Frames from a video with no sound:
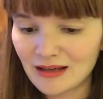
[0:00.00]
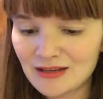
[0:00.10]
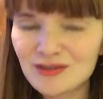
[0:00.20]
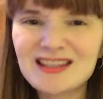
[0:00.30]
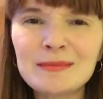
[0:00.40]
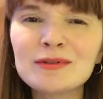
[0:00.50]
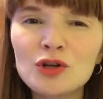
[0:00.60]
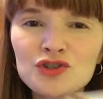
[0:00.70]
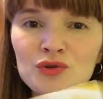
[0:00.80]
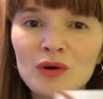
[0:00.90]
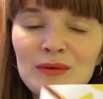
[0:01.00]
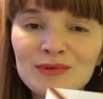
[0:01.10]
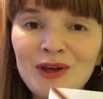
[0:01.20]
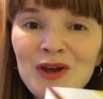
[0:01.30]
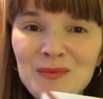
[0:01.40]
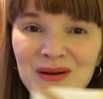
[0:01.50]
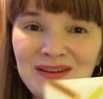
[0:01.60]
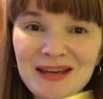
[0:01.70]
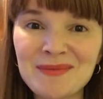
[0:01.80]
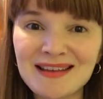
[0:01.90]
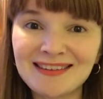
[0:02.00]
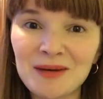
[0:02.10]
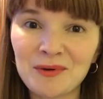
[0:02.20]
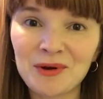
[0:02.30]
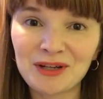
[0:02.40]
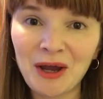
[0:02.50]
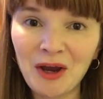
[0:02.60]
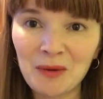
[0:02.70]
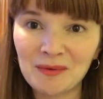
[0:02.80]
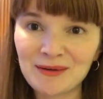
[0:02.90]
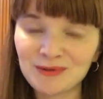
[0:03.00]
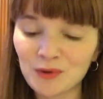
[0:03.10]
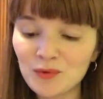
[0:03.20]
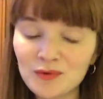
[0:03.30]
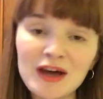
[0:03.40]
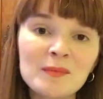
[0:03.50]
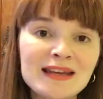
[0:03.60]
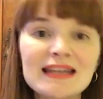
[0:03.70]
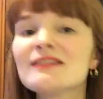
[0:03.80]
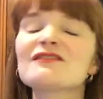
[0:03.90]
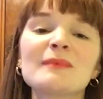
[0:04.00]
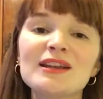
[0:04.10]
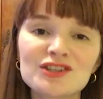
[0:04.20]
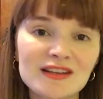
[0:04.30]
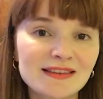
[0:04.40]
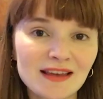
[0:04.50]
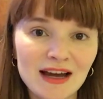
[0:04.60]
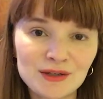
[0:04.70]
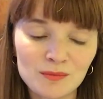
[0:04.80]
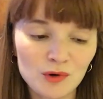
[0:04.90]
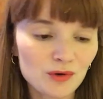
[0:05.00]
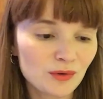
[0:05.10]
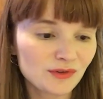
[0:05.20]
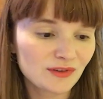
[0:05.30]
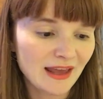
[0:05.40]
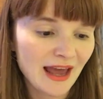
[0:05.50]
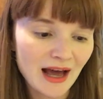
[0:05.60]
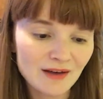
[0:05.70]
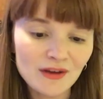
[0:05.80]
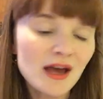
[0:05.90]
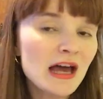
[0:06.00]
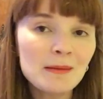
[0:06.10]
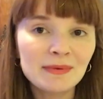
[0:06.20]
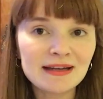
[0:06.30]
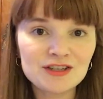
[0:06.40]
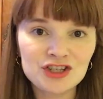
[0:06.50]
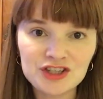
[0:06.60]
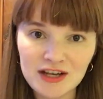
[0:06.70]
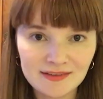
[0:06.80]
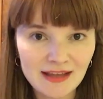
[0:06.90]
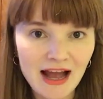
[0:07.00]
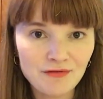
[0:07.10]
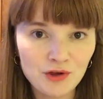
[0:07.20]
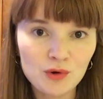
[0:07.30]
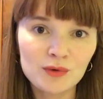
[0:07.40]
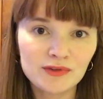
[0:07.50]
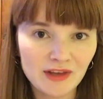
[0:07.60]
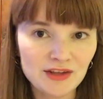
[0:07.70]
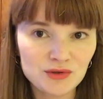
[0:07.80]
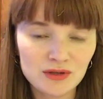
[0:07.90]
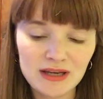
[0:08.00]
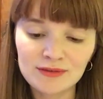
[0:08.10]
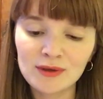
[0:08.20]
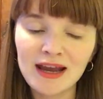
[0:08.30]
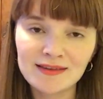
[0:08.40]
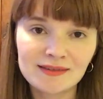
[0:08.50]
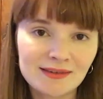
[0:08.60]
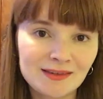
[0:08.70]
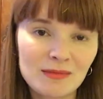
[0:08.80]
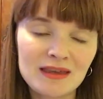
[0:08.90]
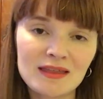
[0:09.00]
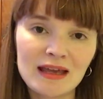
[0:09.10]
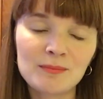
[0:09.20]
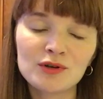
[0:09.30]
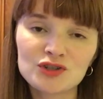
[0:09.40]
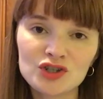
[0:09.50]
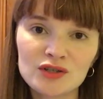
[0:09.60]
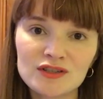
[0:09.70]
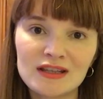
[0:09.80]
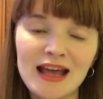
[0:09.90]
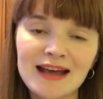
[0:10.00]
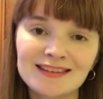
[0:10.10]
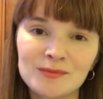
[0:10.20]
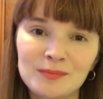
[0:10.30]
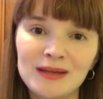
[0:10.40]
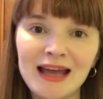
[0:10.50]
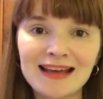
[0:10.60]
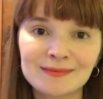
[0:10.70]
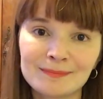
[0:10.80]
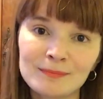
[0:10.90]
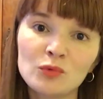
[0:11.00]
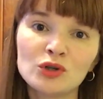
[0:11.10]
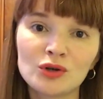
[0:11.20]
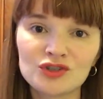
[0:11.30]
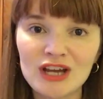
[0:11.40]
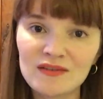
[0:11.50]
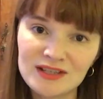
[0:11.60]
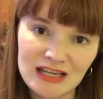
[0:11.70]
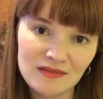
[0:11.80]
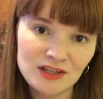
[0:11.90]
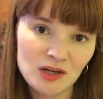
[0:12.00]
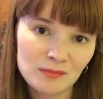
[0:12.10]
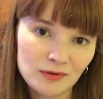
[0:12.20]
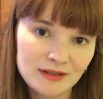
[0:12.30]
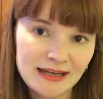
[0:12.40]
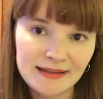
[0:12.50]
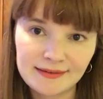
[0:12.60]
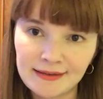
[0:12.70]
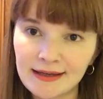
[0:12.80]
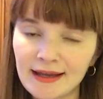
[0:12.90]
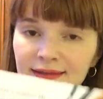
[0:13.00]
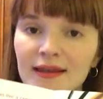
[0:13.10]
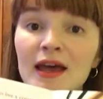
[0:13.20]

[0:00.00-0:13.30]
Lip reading: it just seems logical. I was hoping if I picked this up and got it home and I thought, oh, there'll be information inside on what courses they have. But she doesn't have the course schedule in here. So I guess this is something that they produce and it has more longevity if they don't put the dates in, I guess.